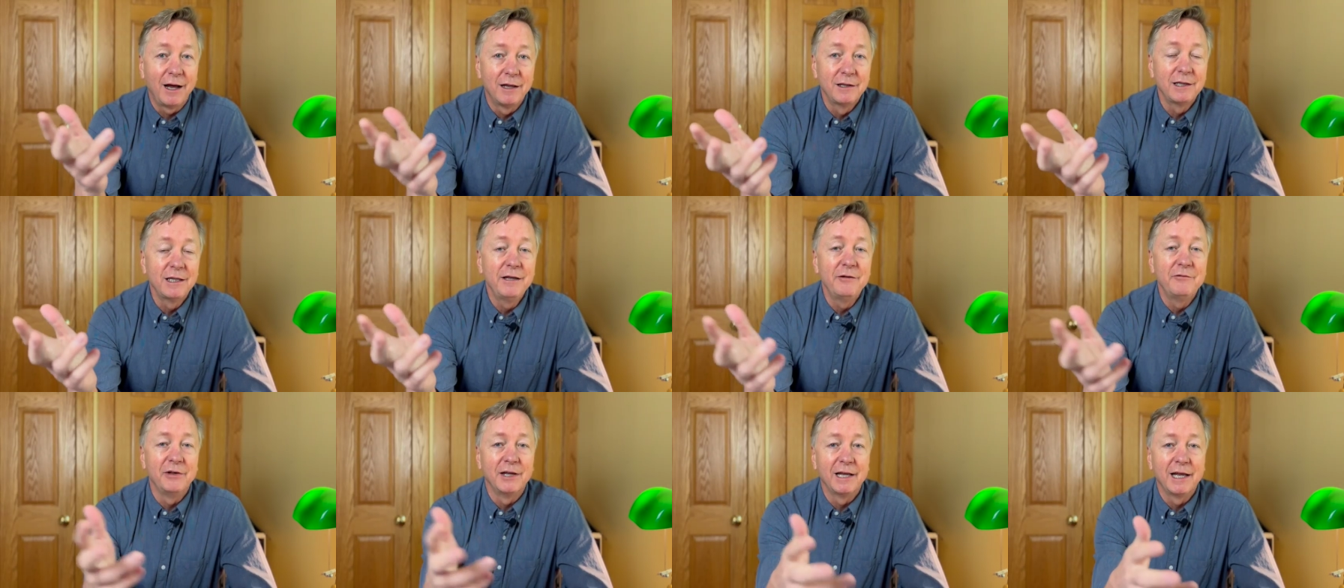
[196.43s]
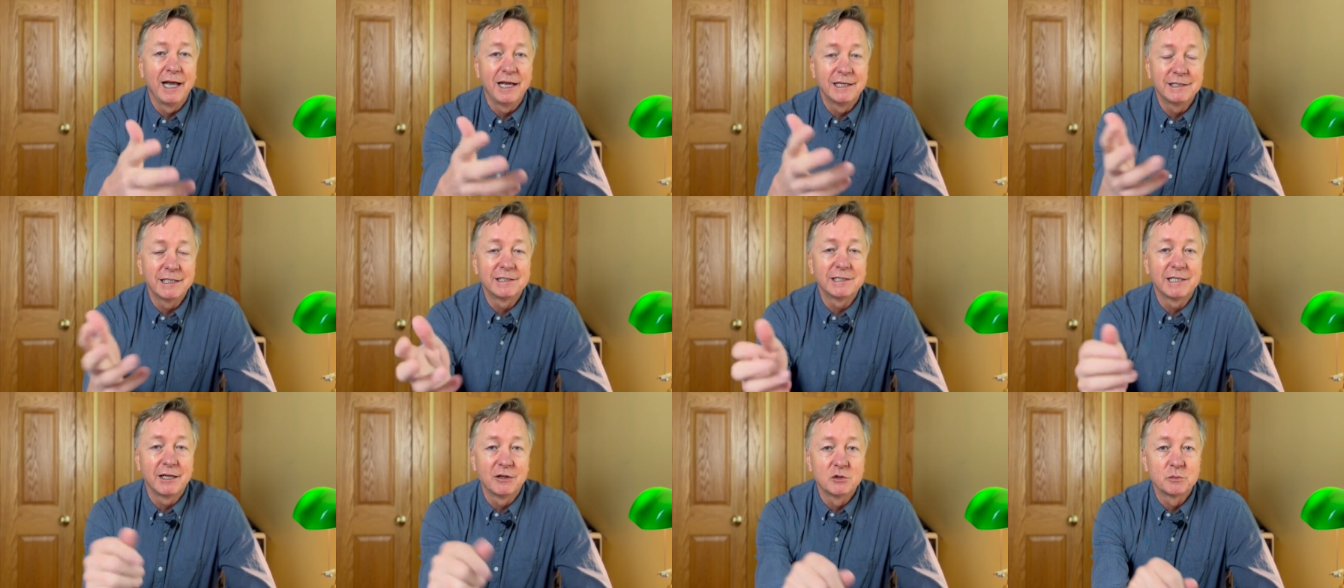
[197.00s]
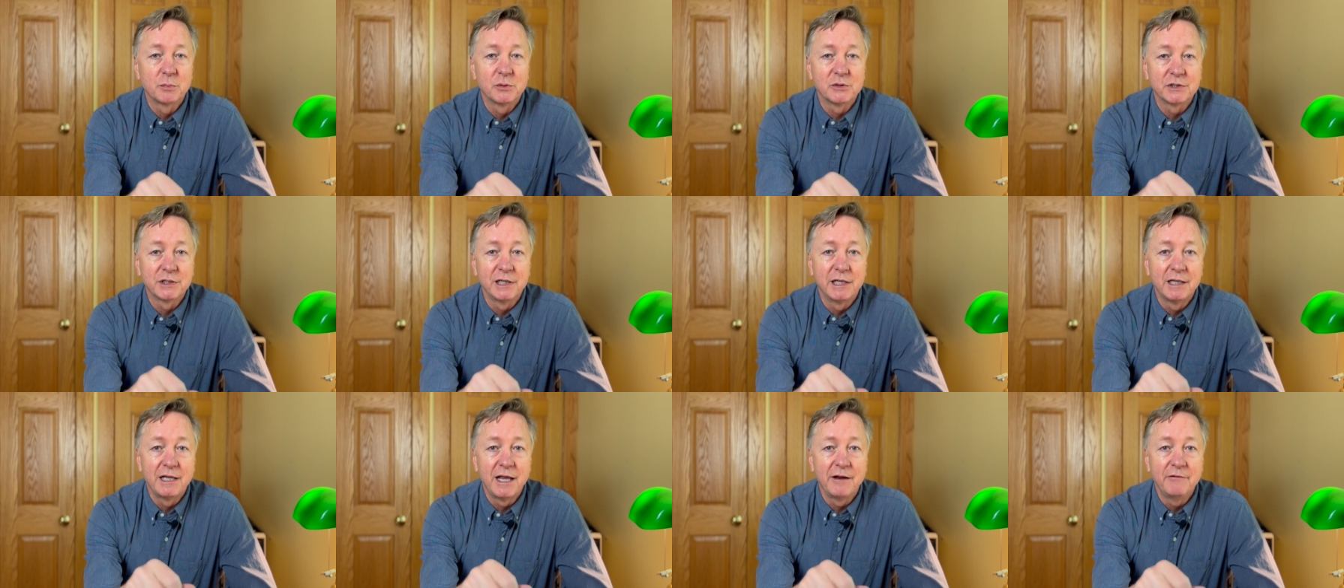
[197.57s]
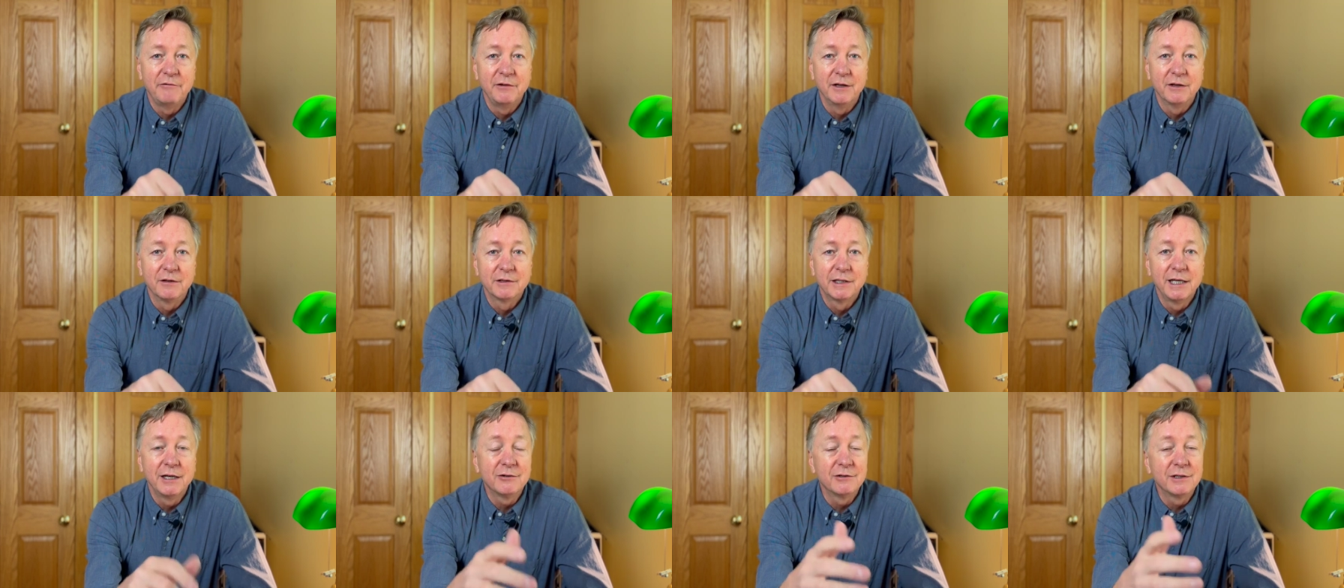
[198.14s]
living as a salesperson in that
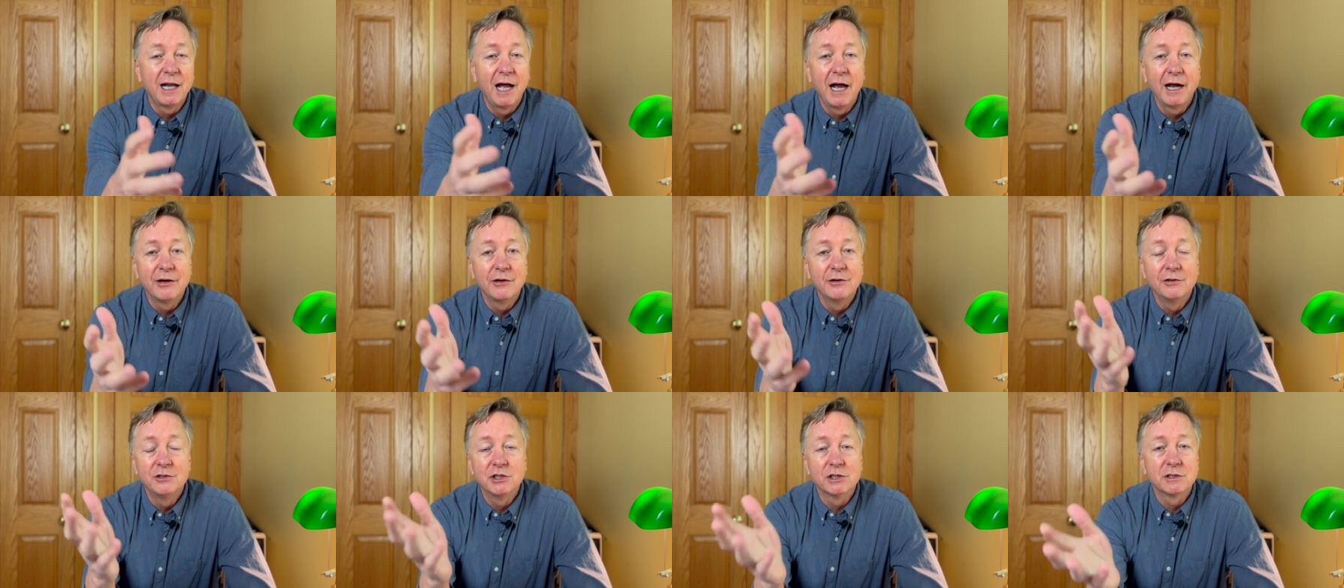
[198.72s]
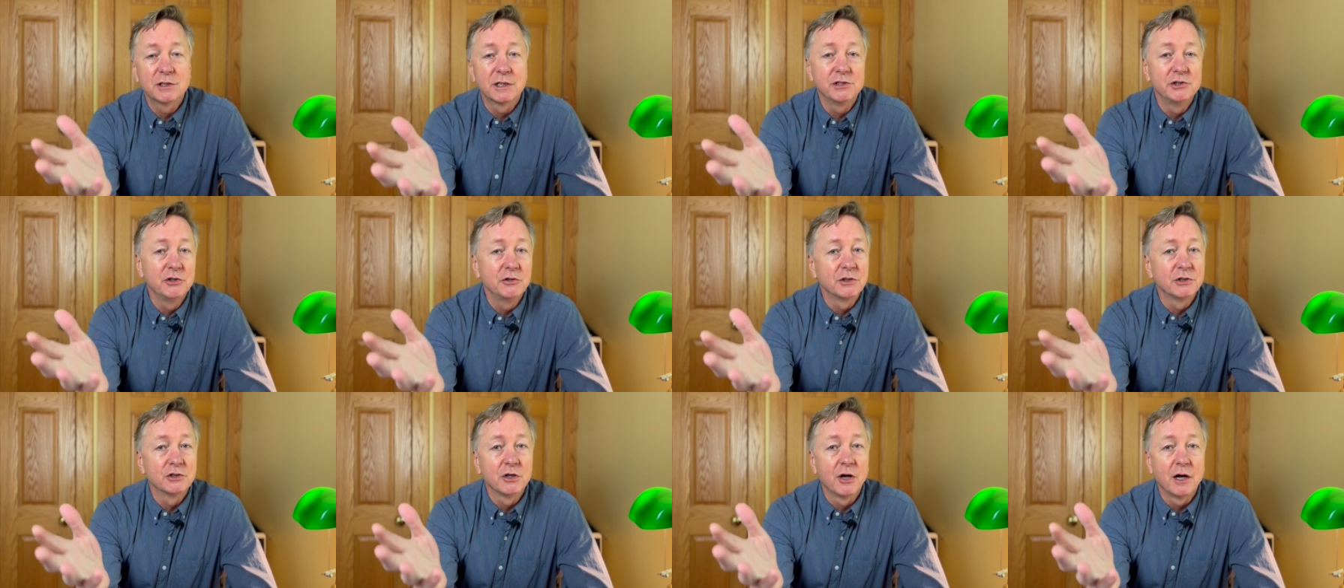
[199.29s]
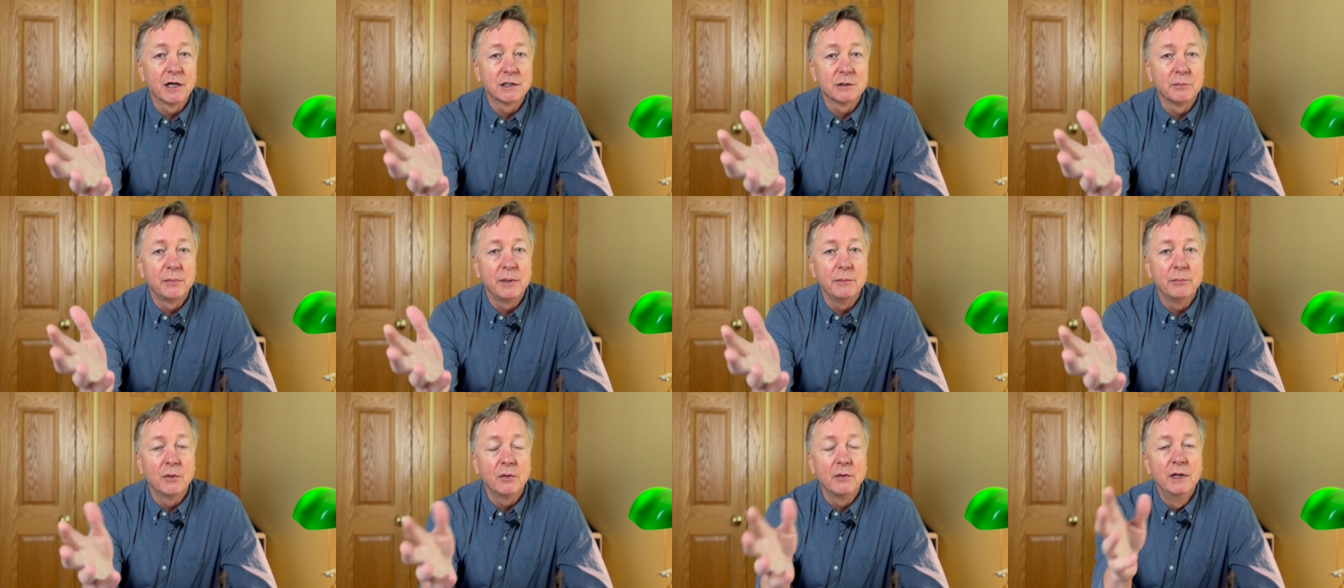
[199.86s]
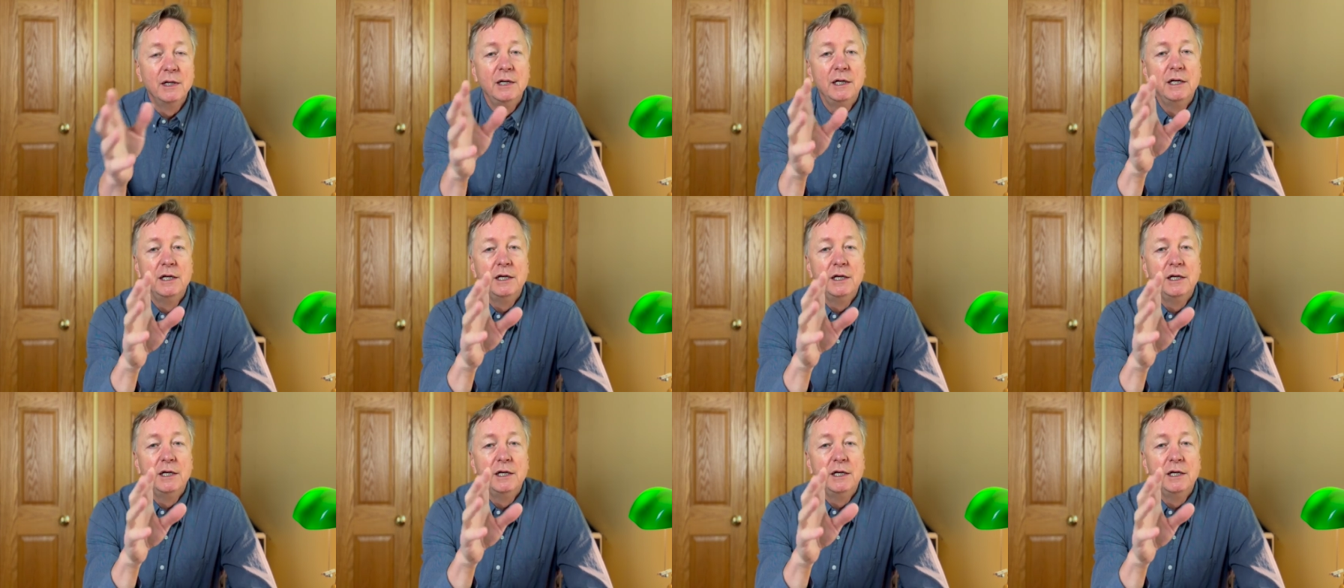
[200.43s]
field. They don't hire you just because you can talk to people.